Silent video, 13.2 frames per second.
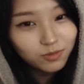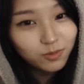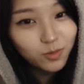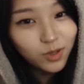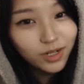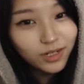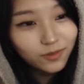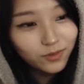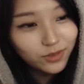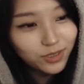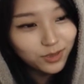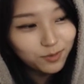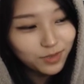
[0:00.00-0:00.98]
whatever
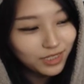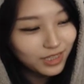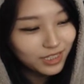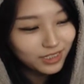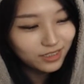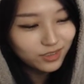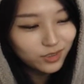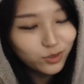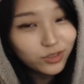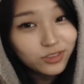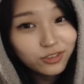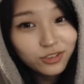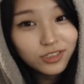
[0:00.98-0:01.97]
you might think is
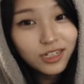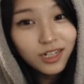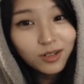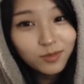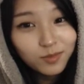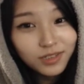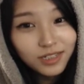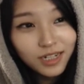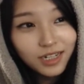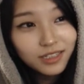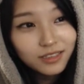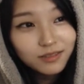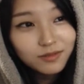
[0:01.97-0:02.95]
cringe now, but I